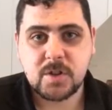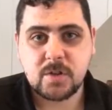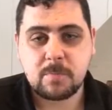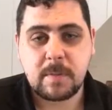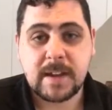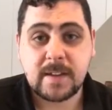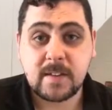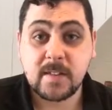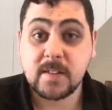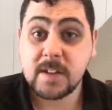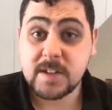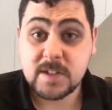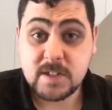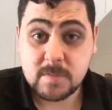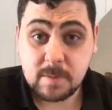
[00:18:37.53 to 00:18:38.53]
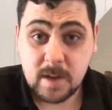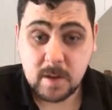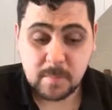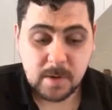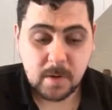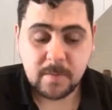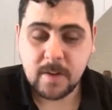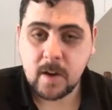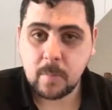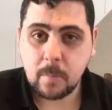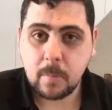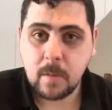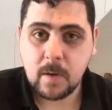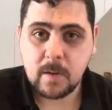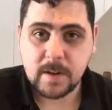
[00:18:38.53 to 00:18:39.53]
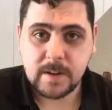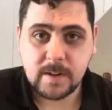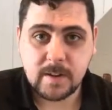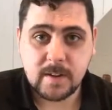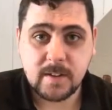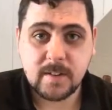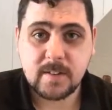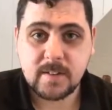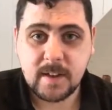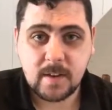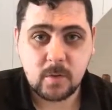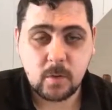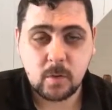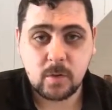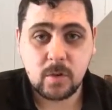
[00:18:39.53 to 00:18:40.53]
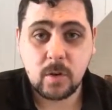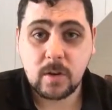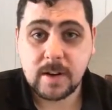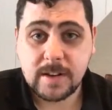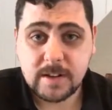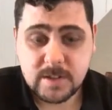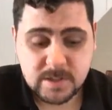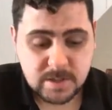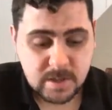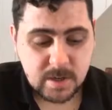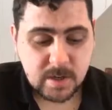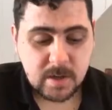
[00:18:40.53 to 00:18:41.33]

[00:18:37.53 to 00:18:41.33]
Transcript: make decisions about me without my consent or knowledge,